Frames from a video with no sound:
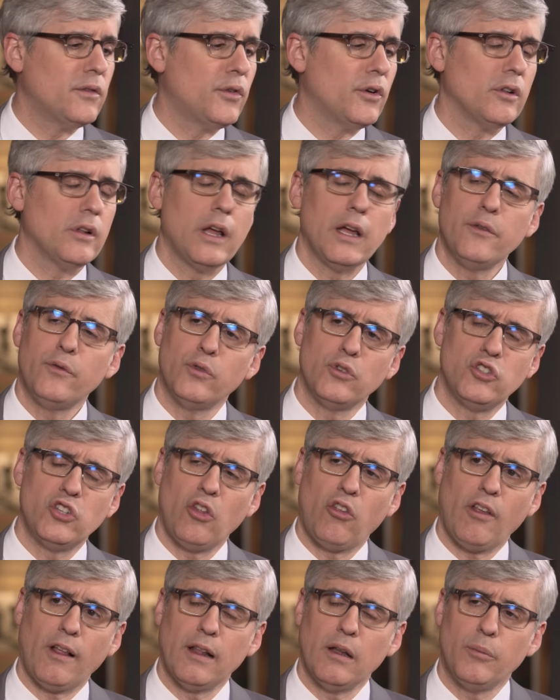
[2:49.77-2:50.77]
of her life, was she
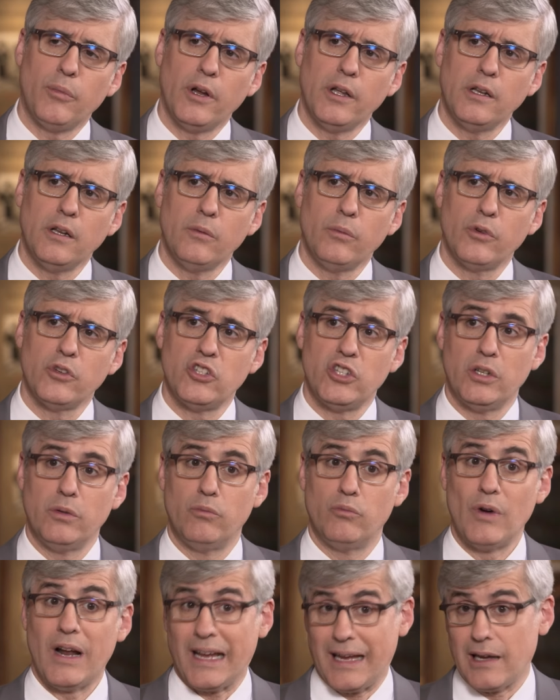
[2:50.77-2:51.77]
celebrated? Was she
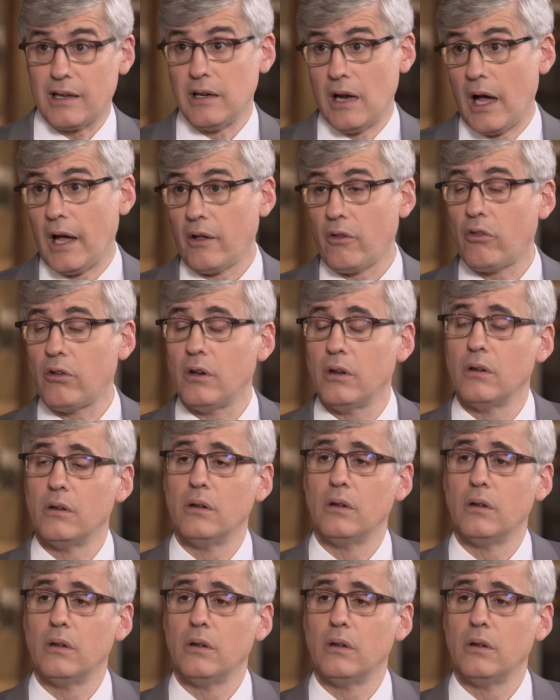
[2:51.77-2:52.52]
recognized?